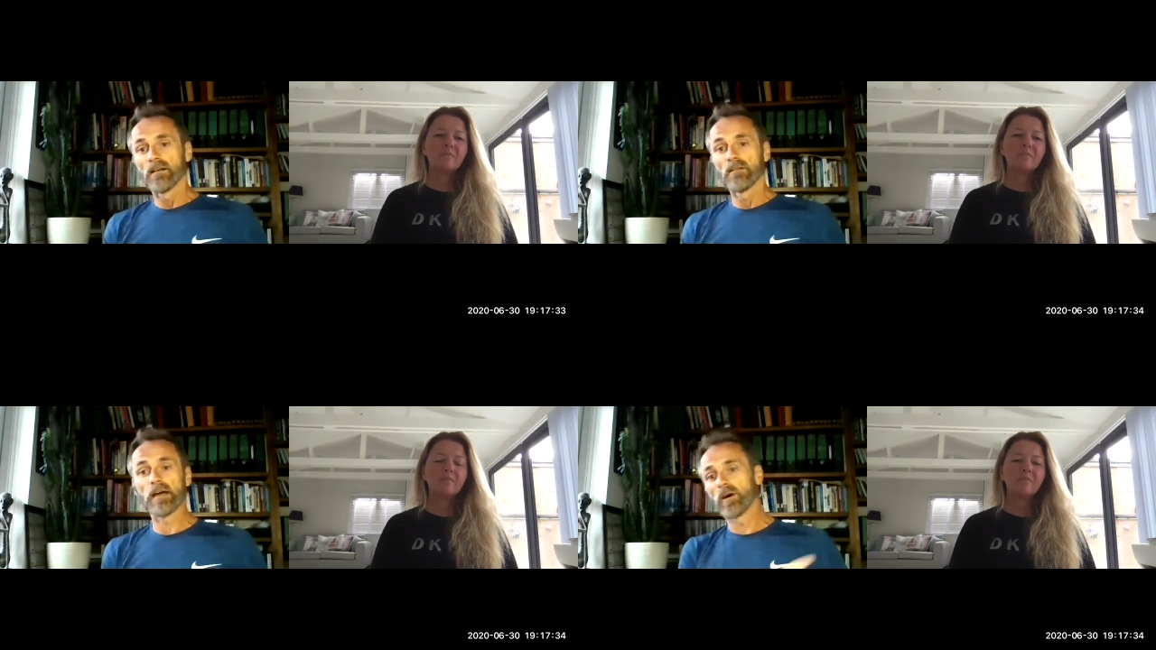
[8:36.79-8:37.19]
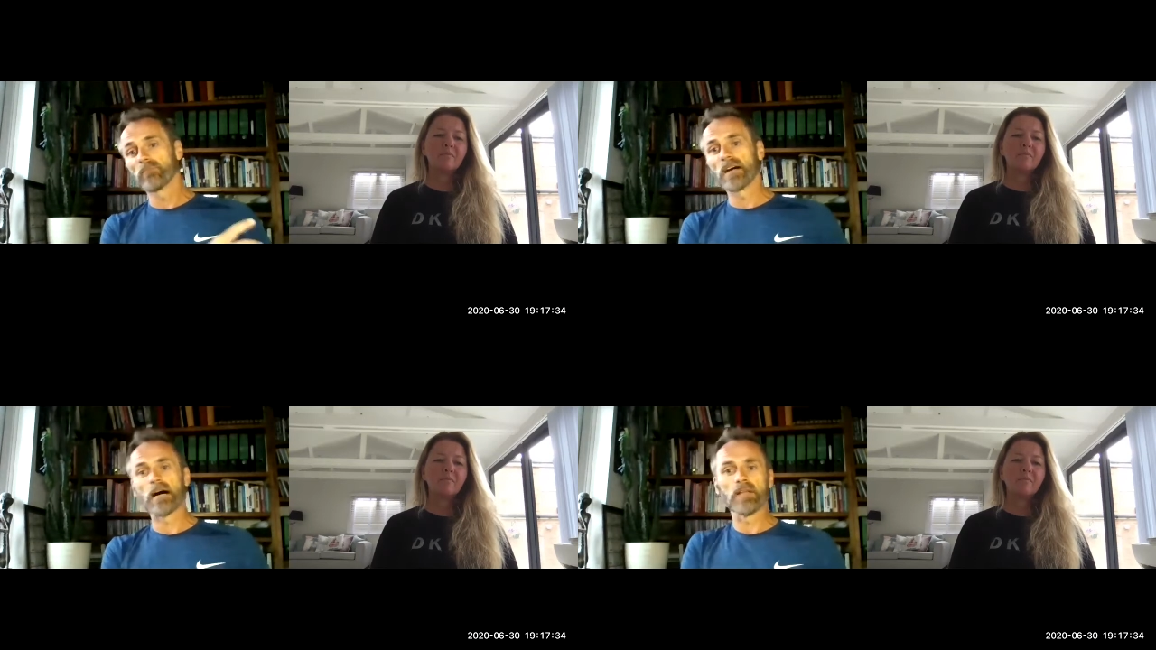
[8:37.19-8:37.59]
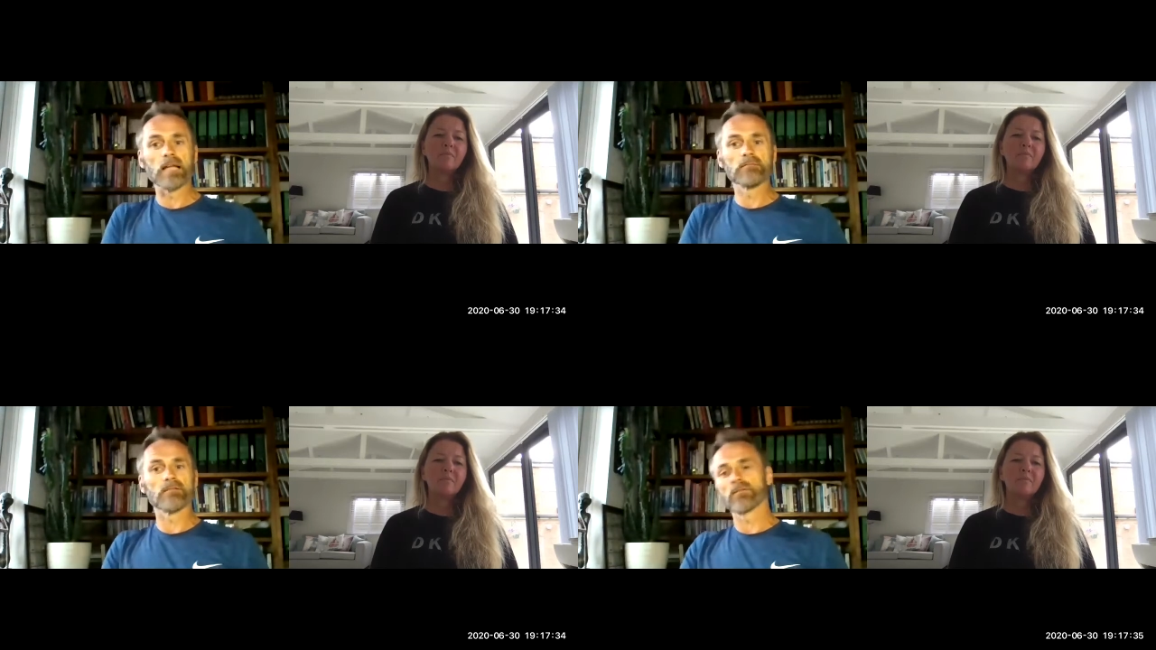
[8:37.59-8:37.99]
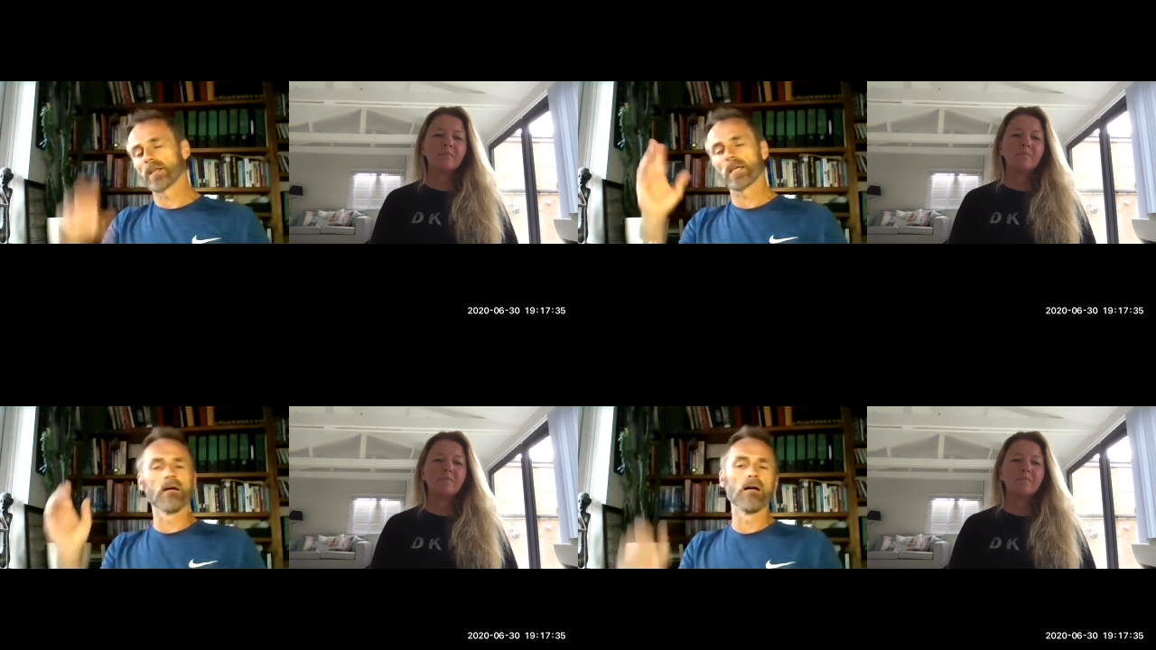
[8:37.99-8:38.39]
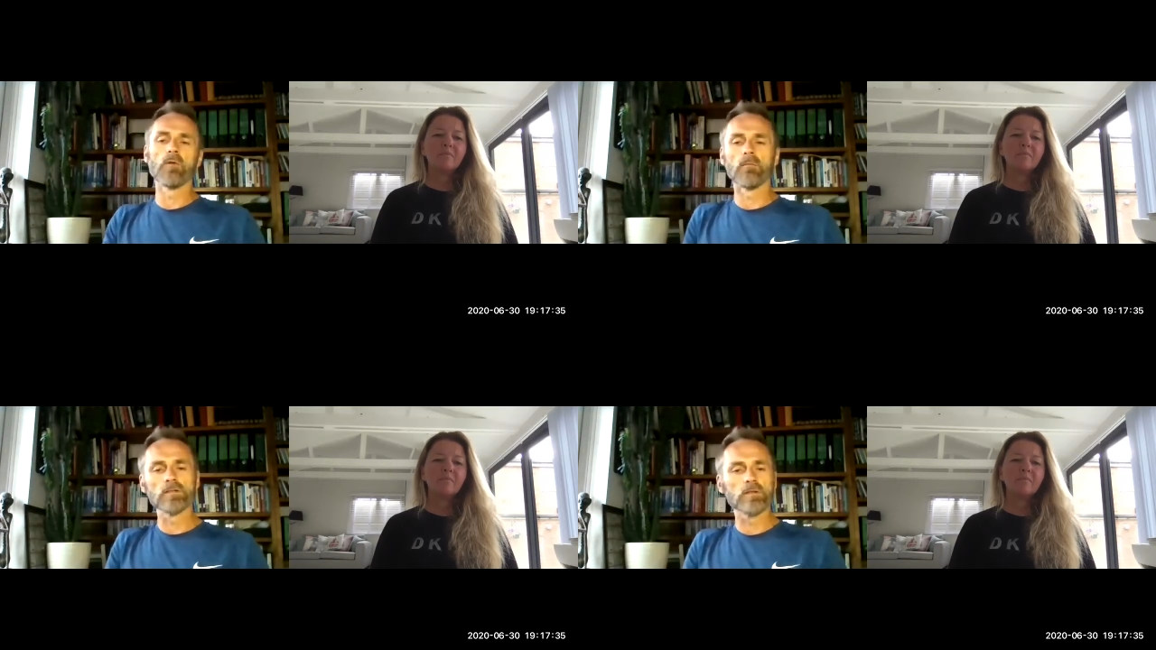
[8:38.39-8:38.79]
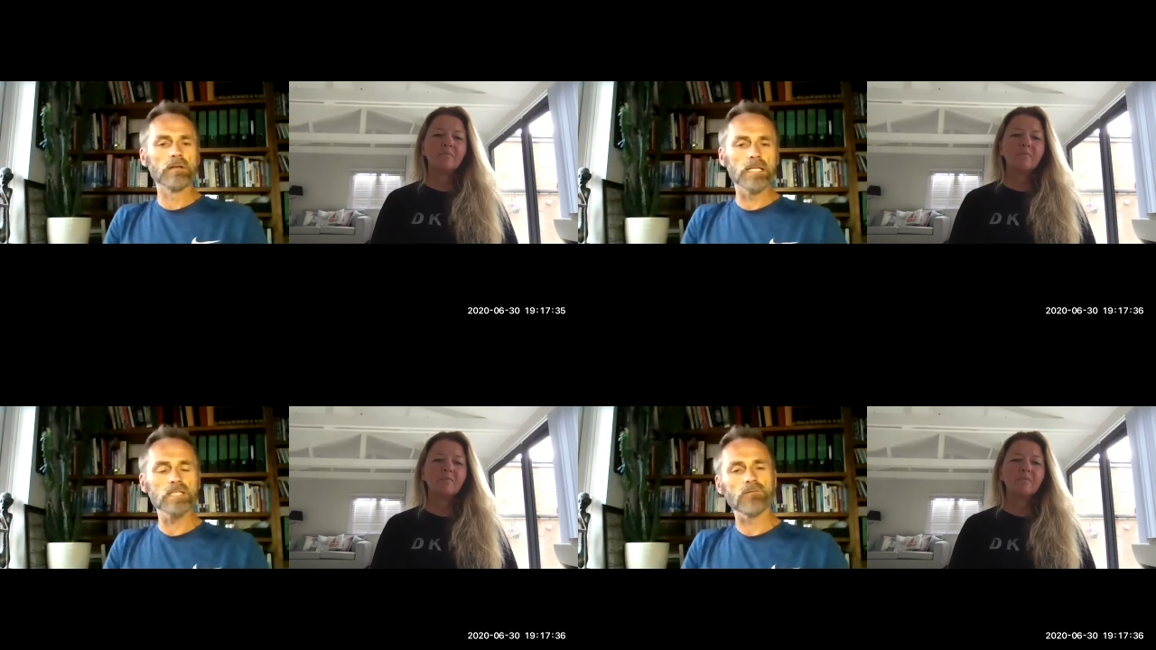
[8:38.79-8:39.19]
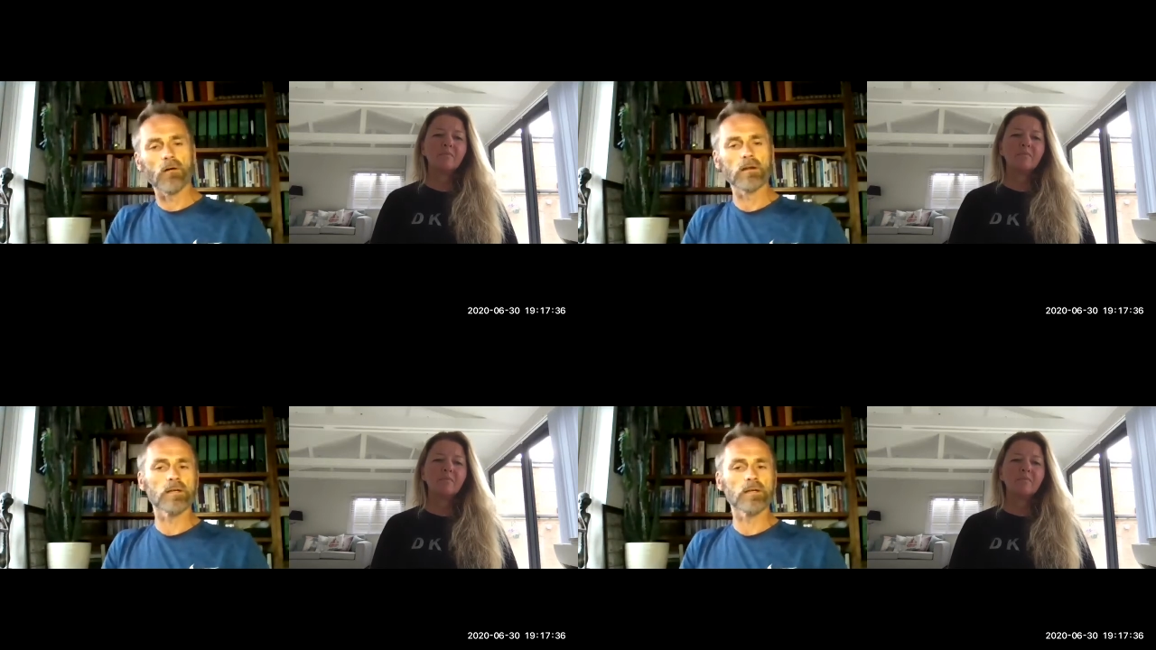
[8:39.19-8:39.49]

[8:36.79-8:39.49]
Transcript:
Speaker 1: they were up London thinking, oh, what am I doing this for?